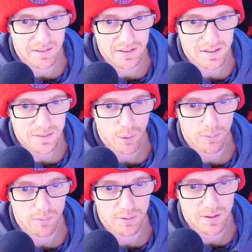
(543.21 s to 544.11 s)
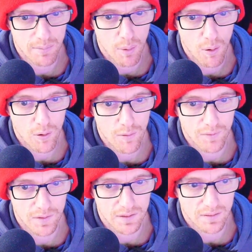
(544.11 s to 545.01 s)
This is probably the
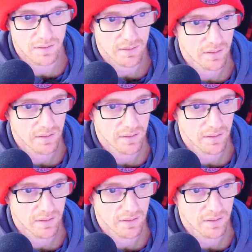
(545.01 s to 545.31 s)
perfect